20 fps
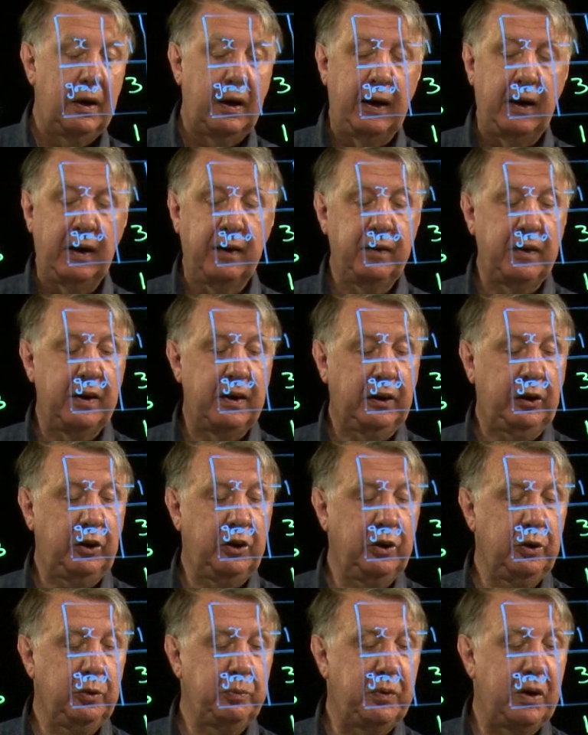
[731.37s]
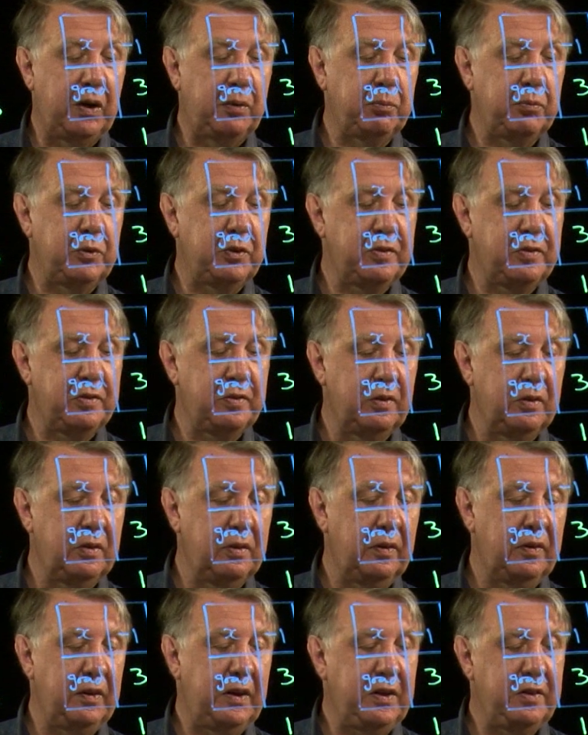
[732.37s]
And they're cube numbers.
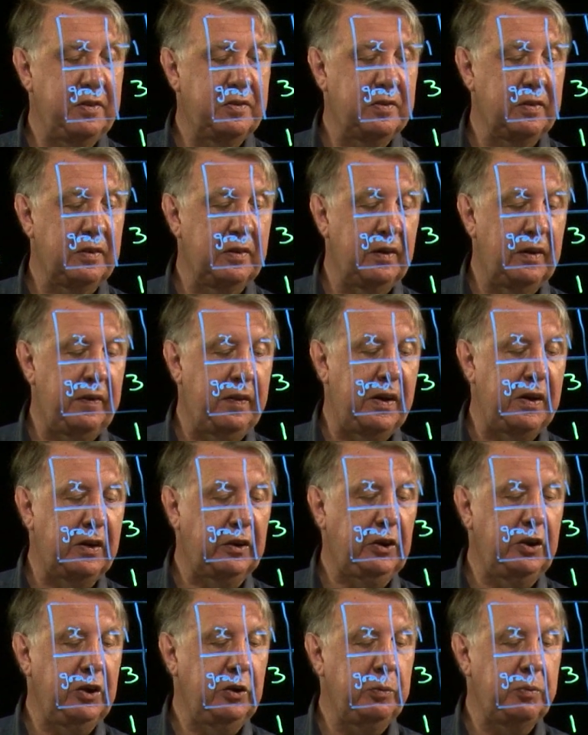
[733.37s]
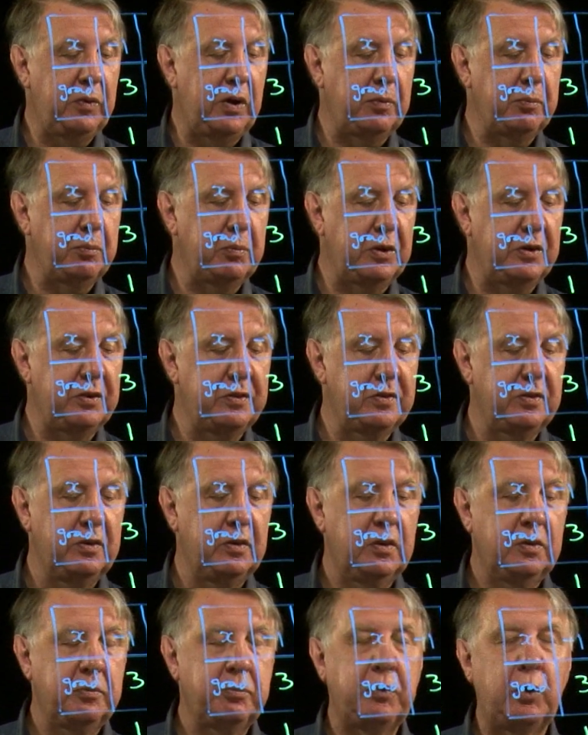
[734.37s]
These then are cube numbers
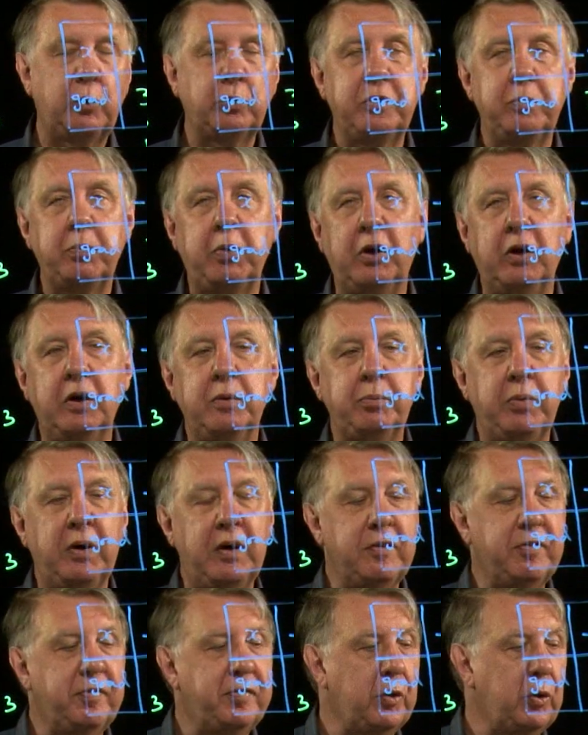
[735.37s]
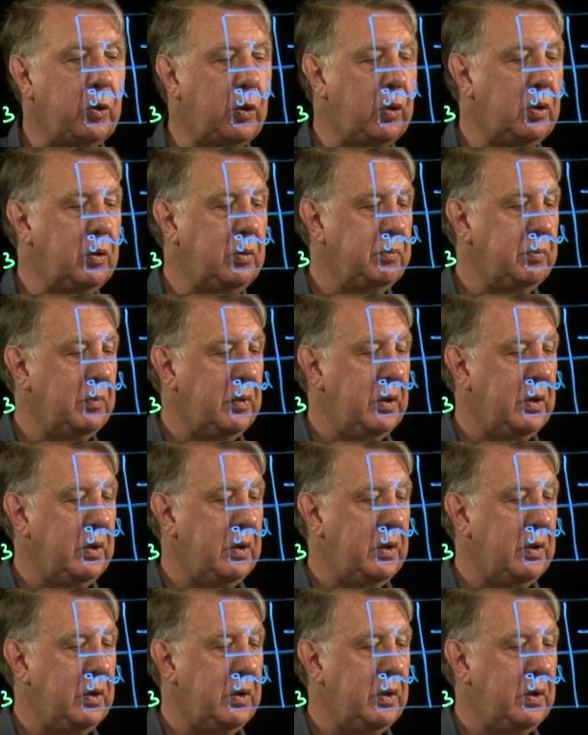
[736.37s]
multiplied by 4.